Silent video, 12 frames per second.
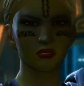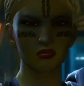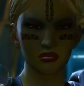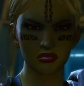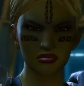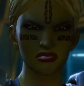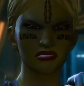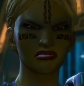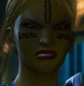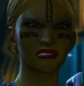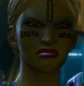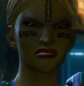
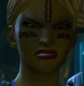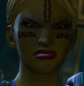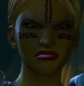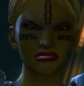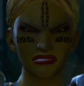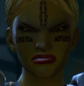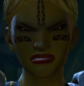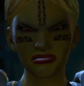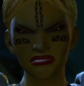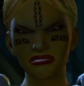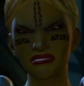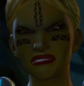
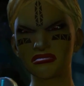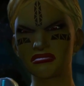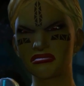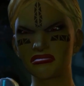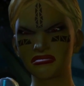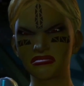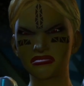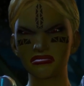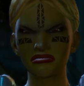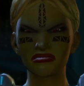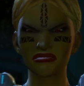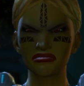(silence)